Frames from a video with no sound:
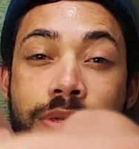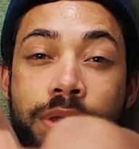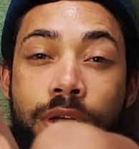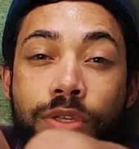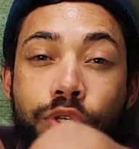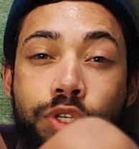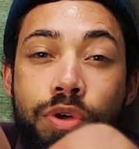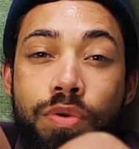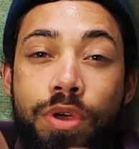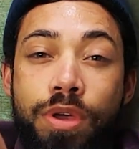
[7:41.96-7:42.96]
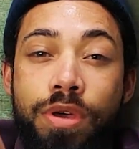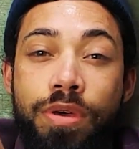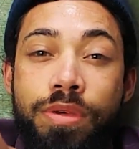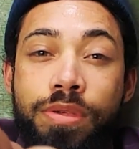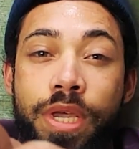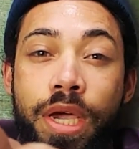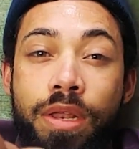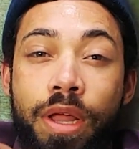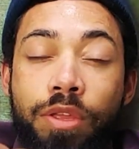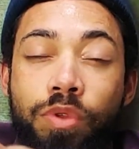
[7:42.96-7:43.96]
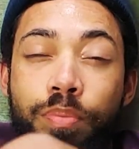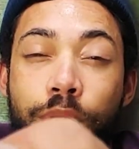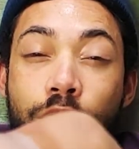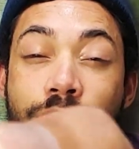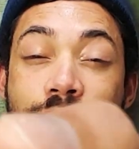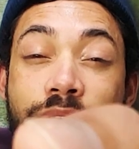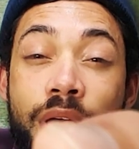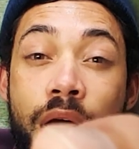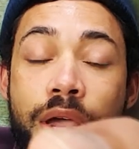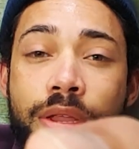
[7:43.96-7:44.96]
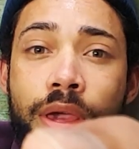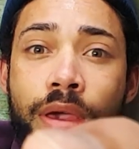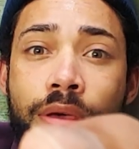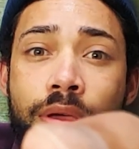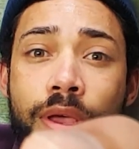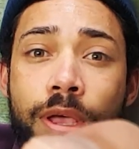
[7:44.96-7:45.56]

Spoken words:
seconds or so, the second light will appear on the side here.